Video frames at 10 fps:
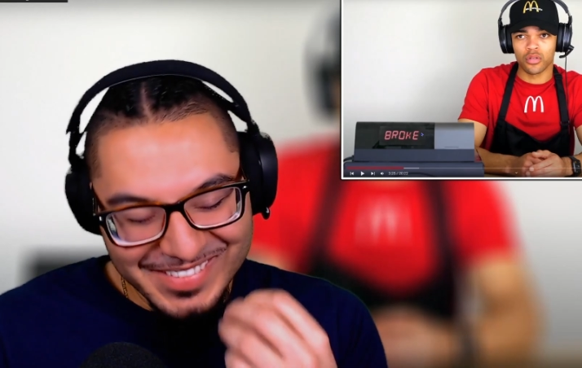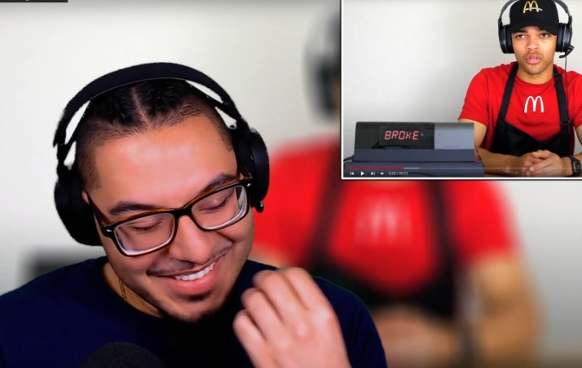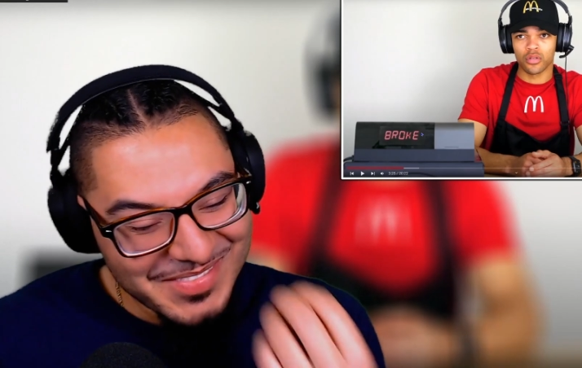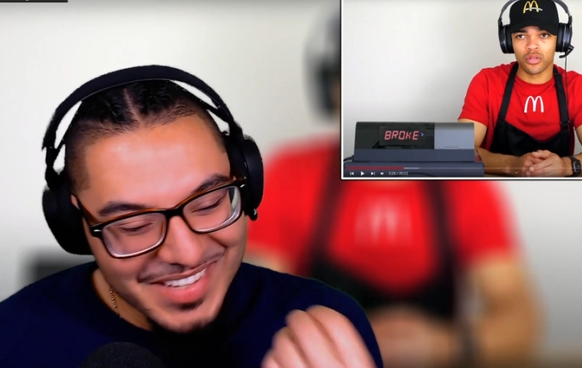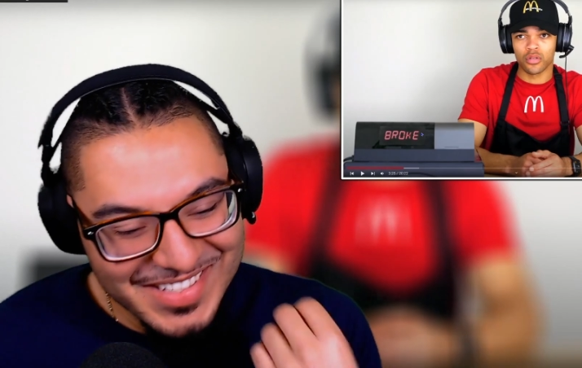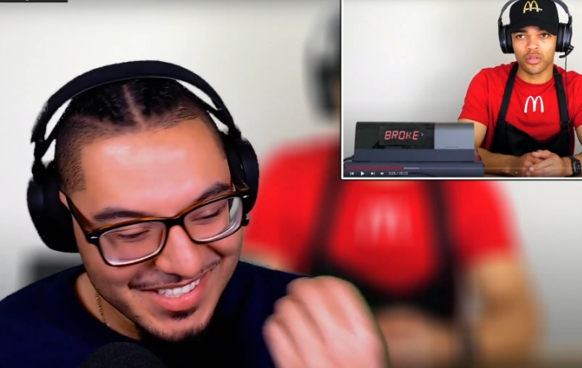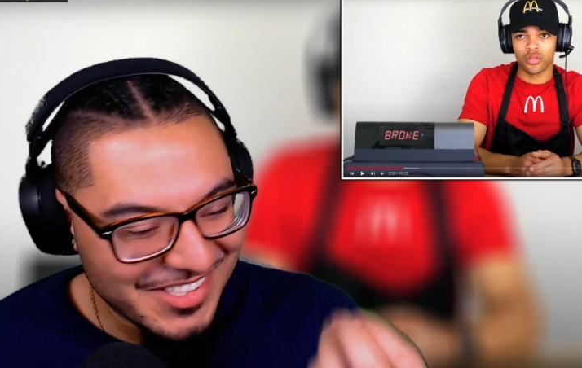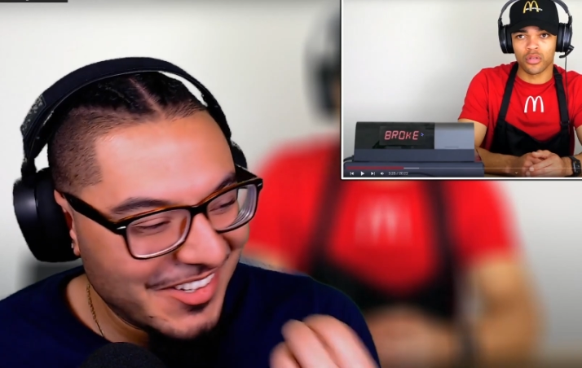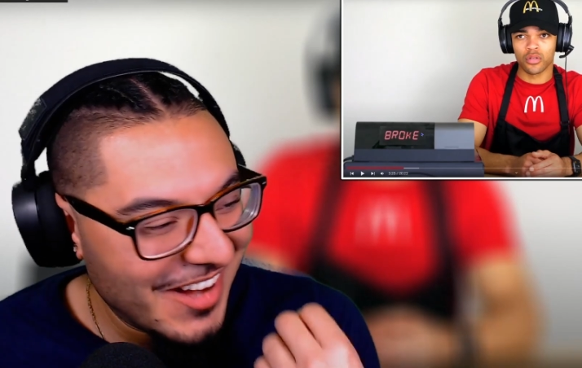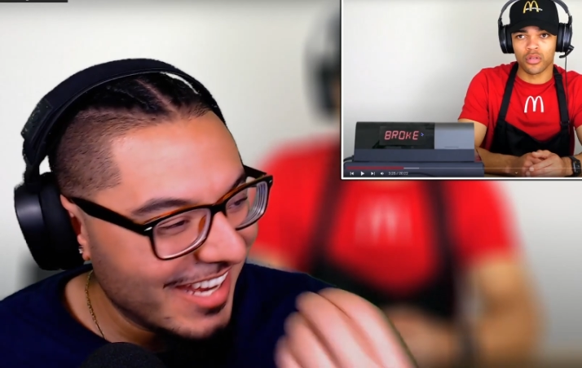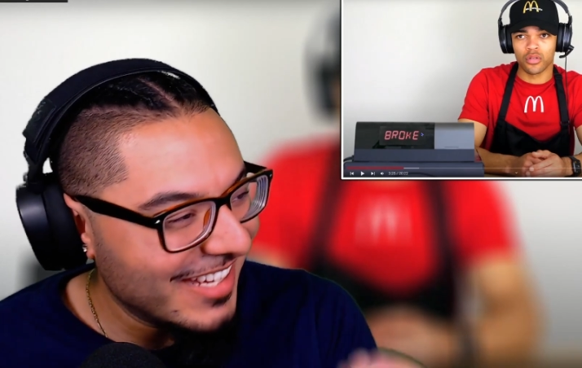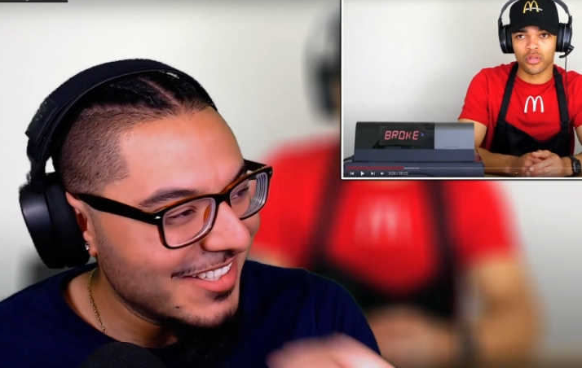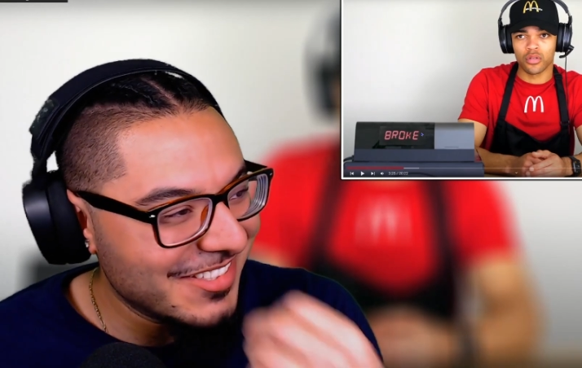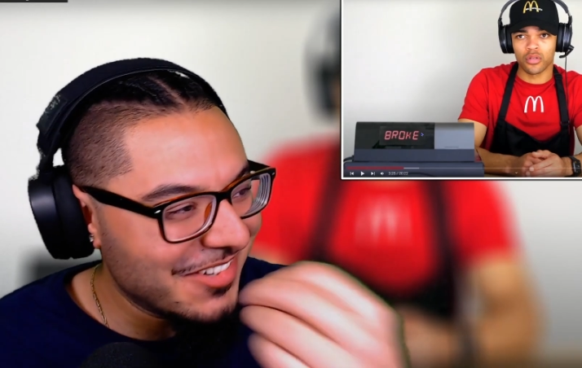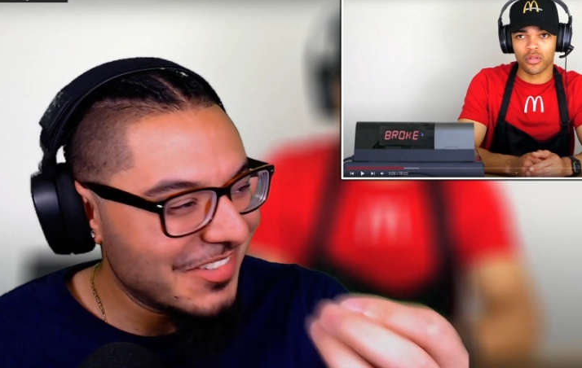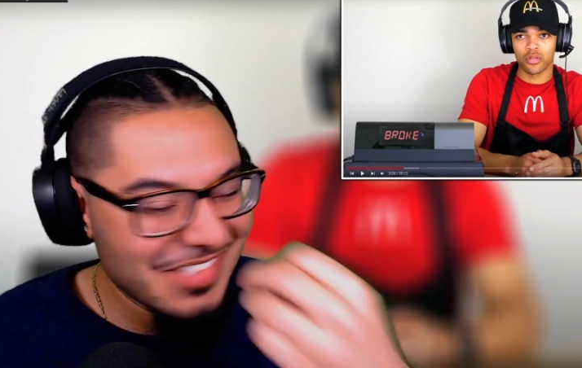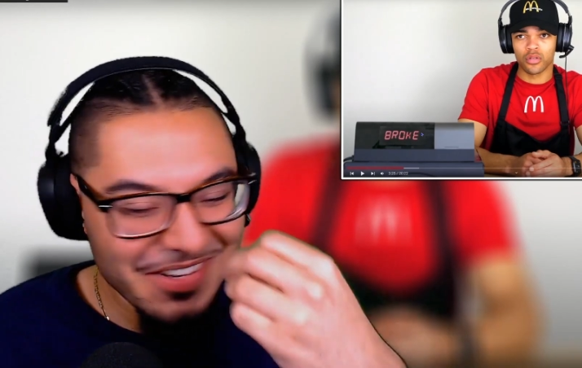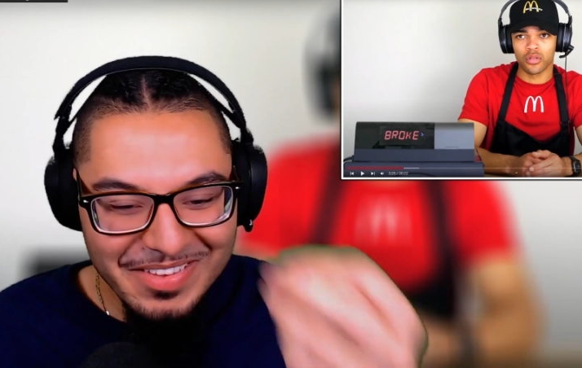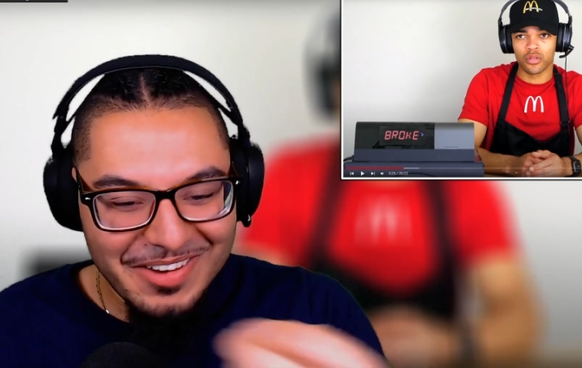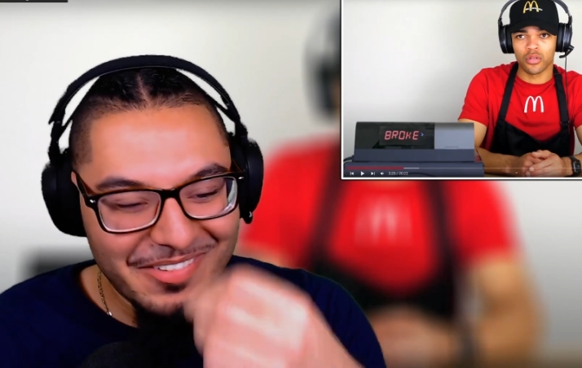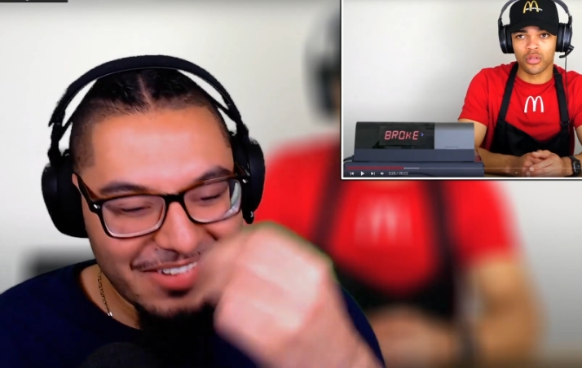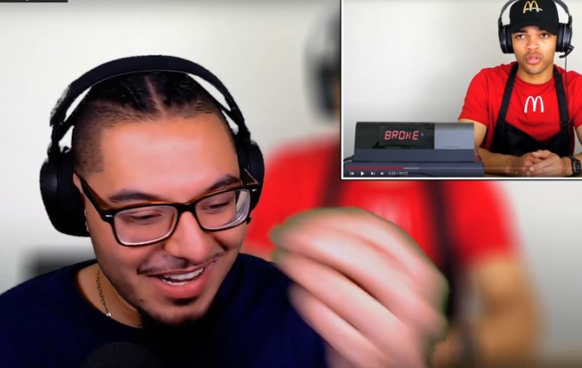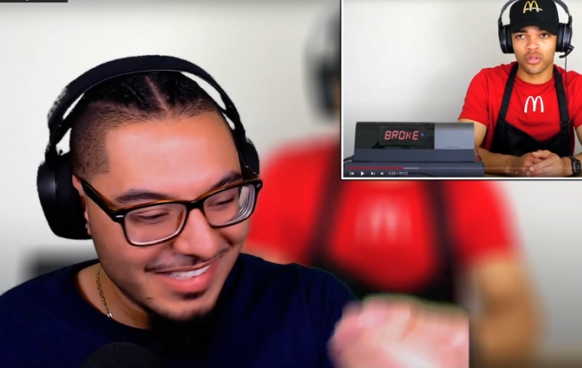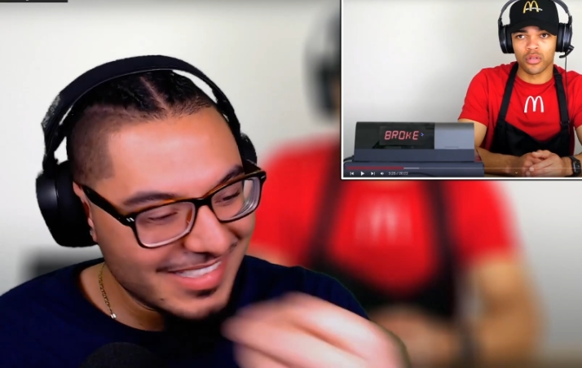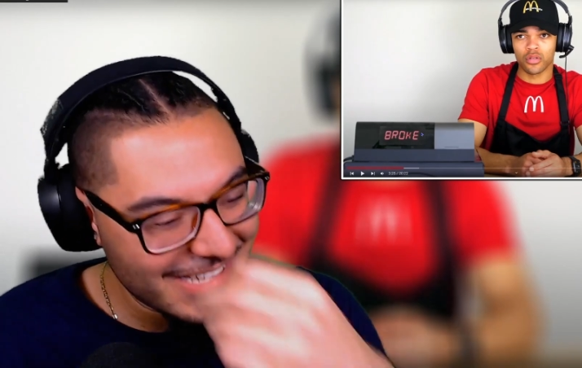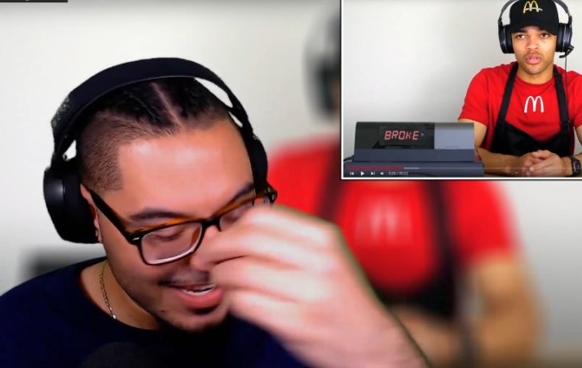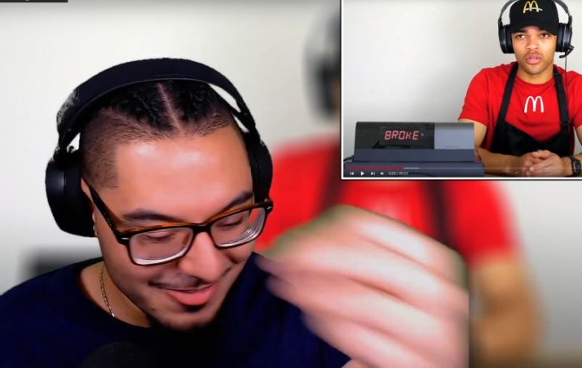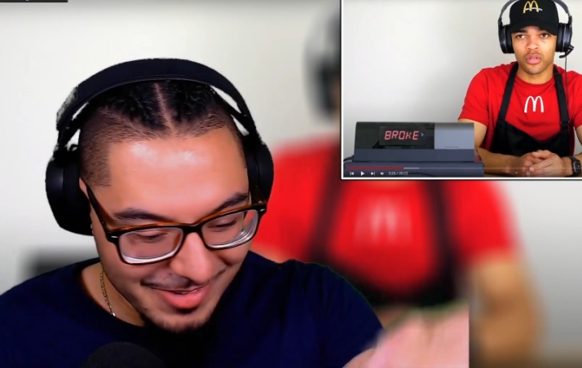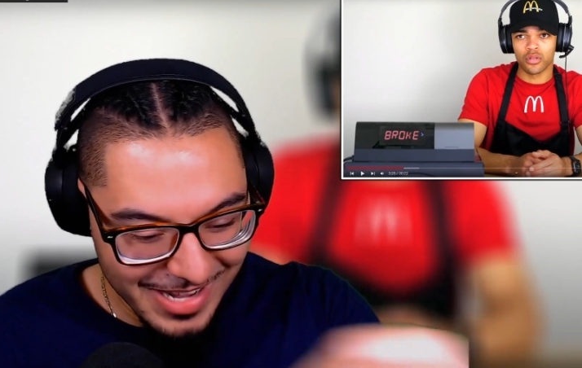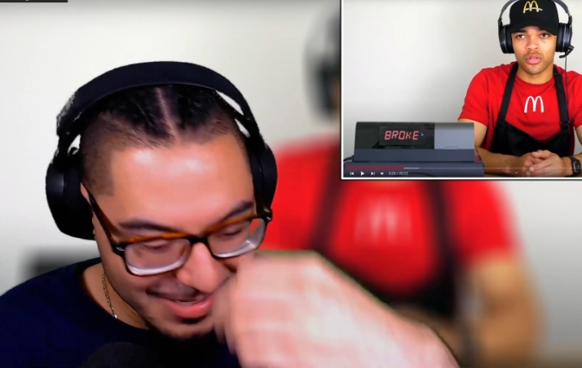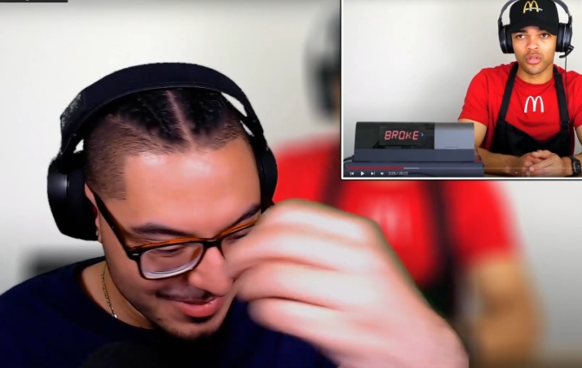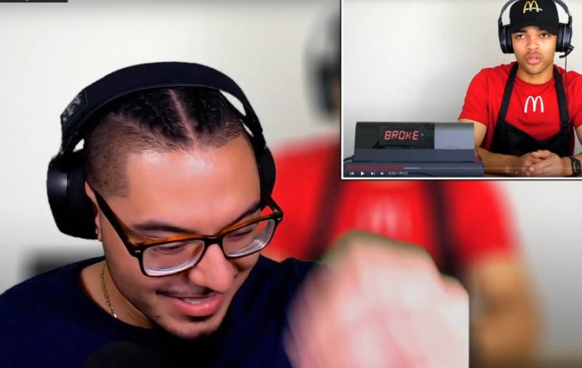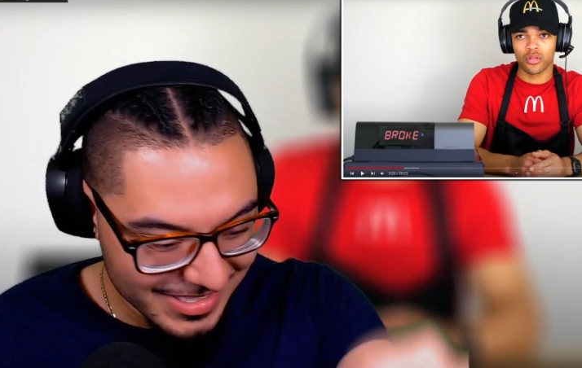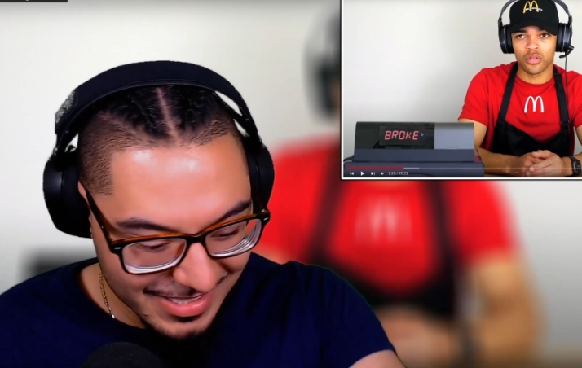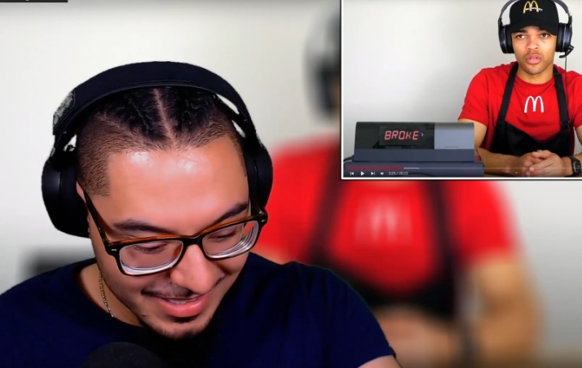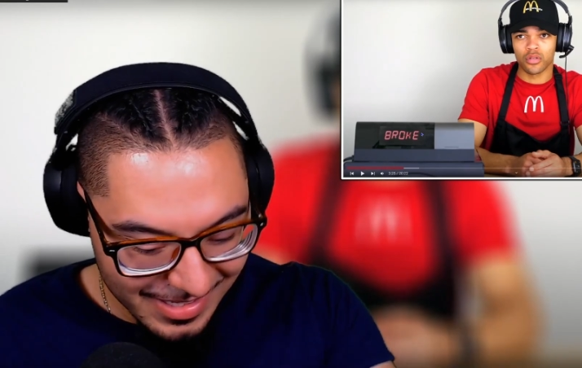Speaker 1: this man's just cracking jokes left and right, saying random shit.